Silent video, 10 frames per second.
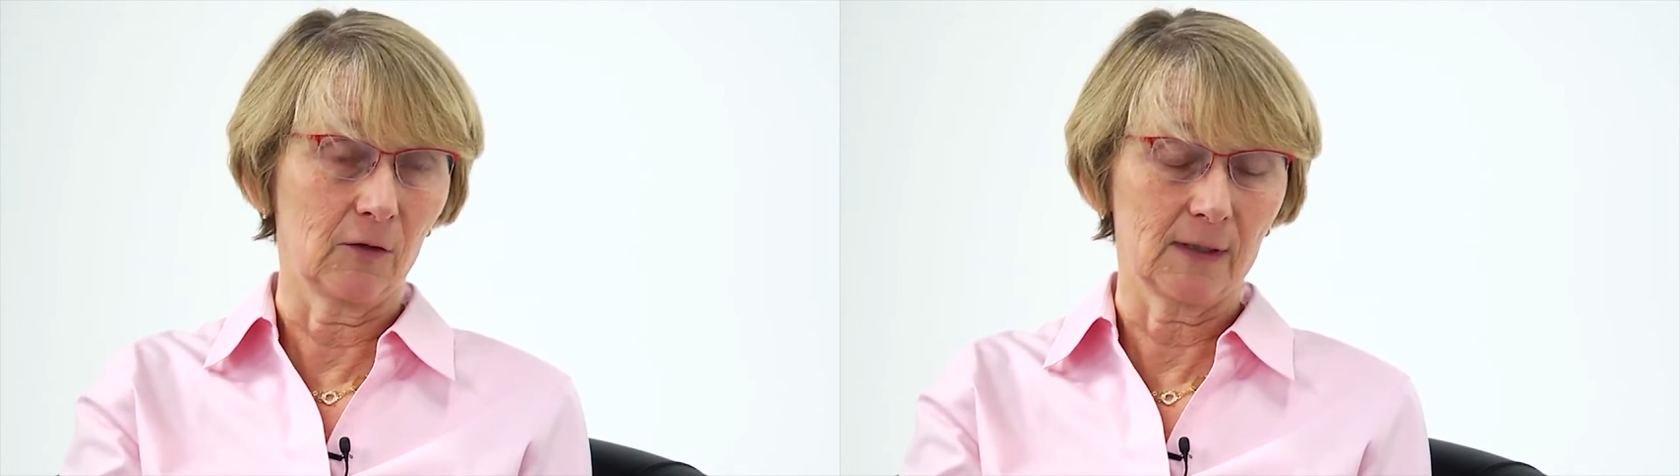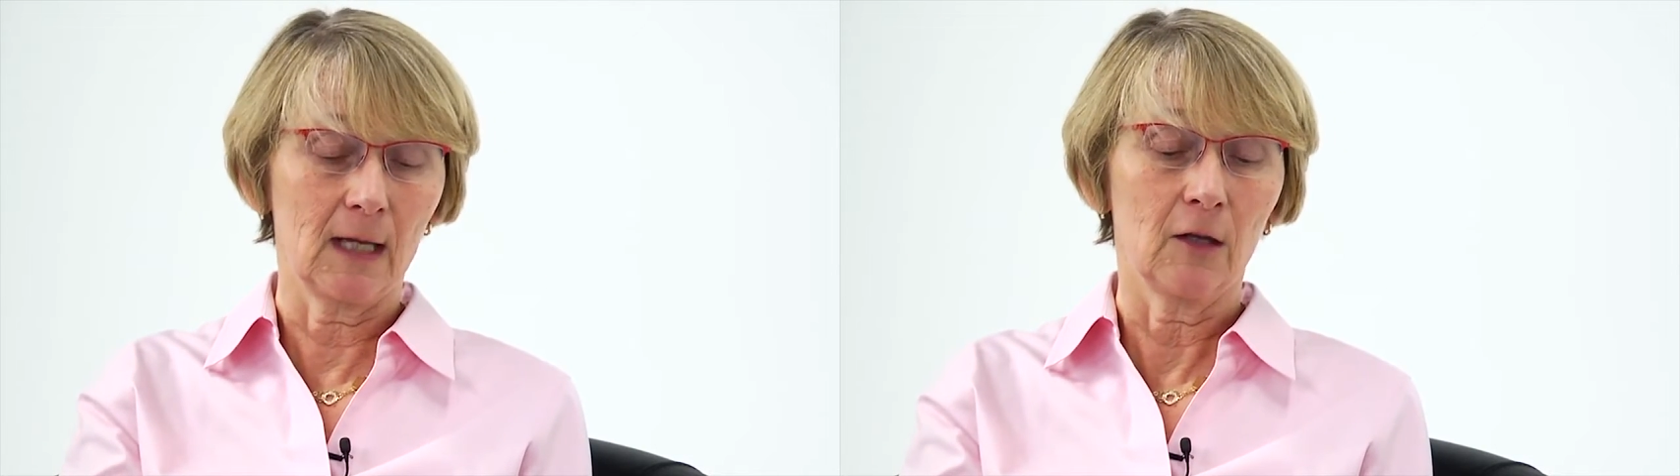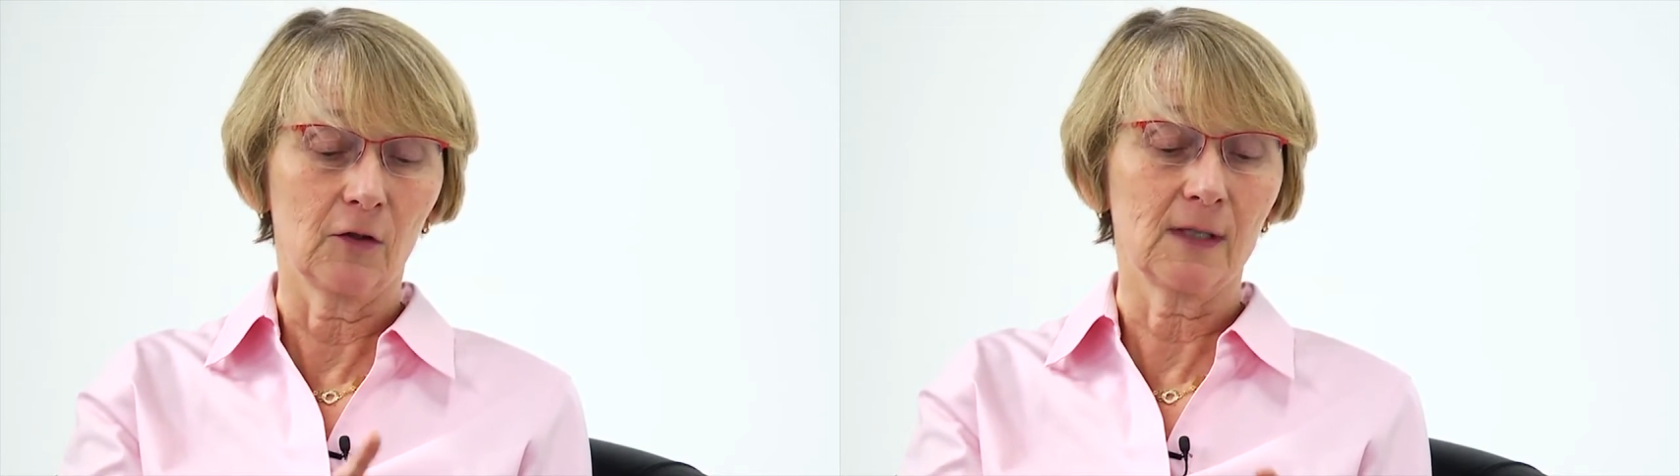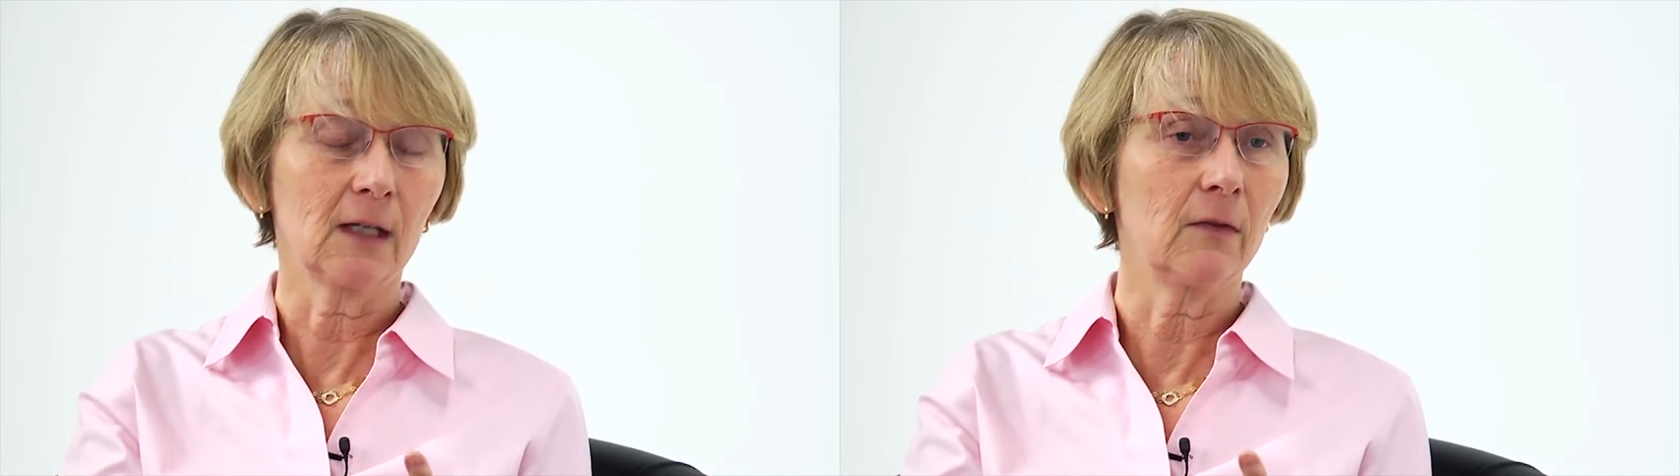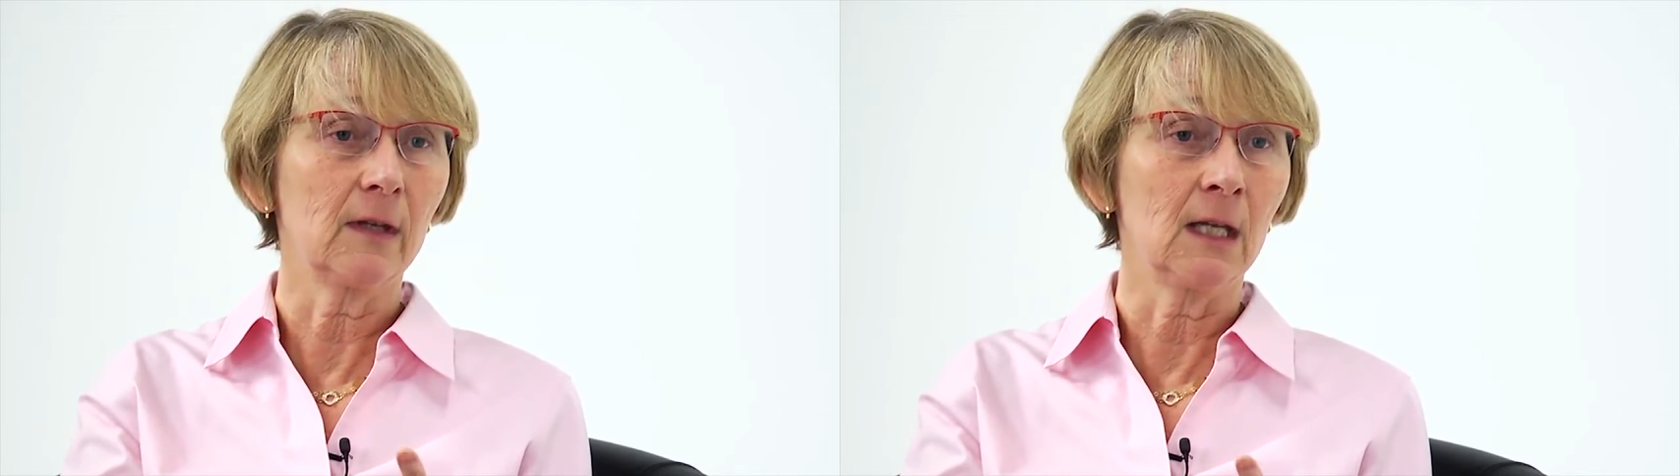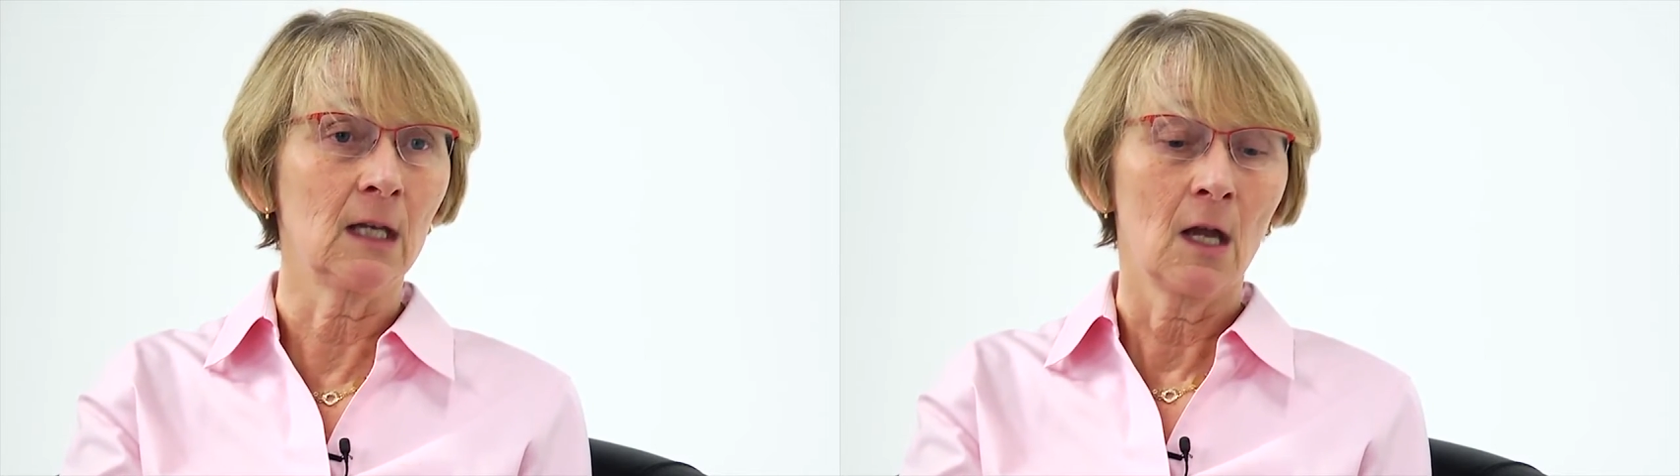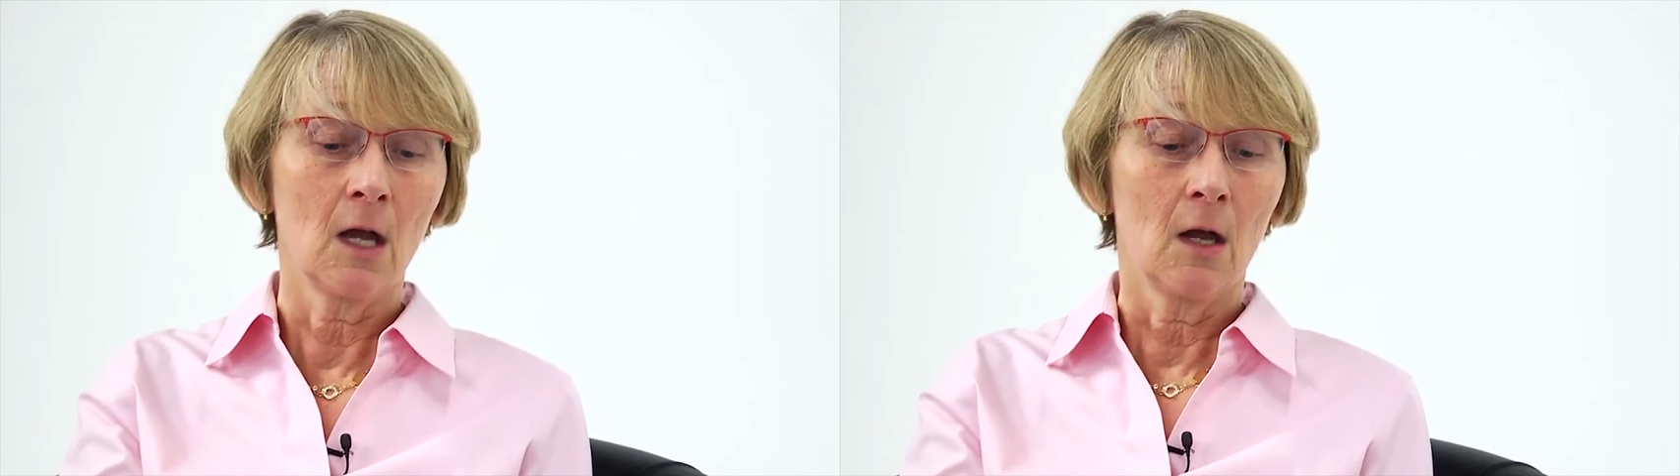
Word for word: The, second thing,